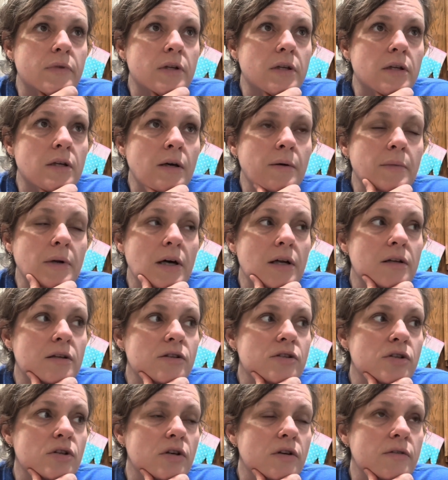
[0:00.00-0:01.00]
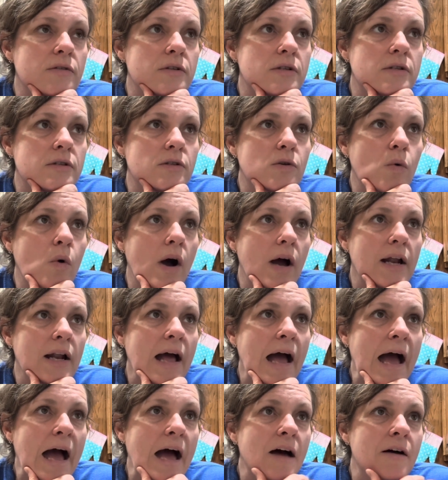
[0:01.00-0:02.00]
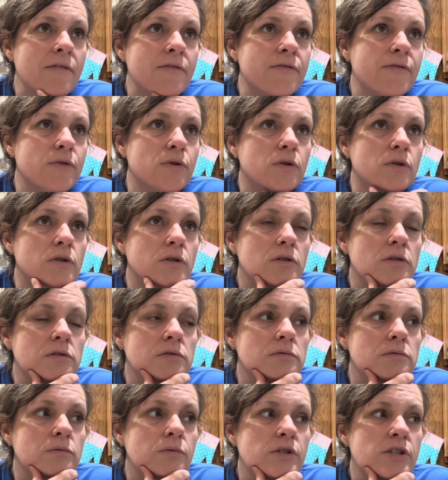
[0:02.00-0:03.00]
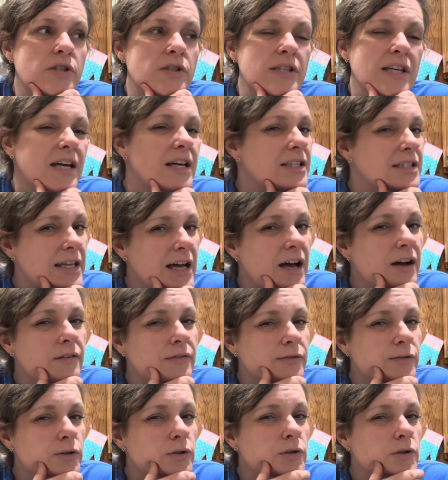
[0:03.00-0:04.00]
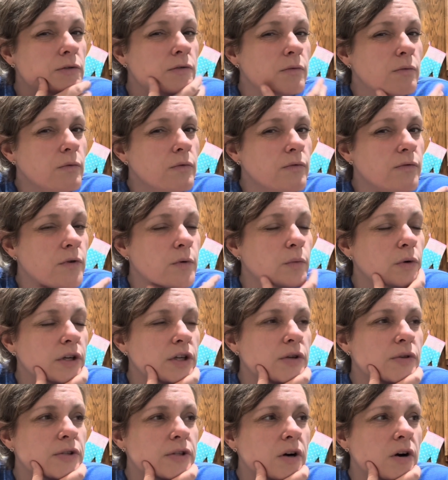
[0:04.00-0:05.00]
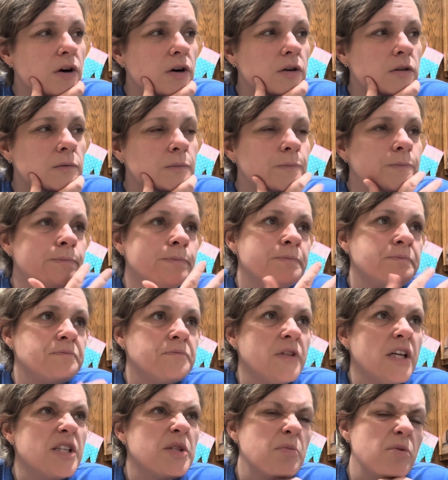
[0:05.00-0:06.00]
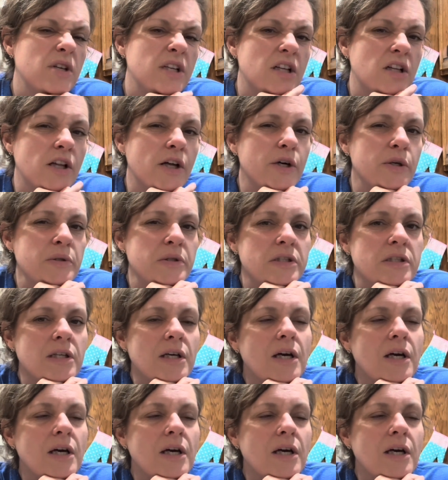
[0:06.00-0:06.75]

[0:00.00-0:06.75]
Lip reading: I'm not sure it's quite half full. Would you say it's half full from what you saw? It's pretty close.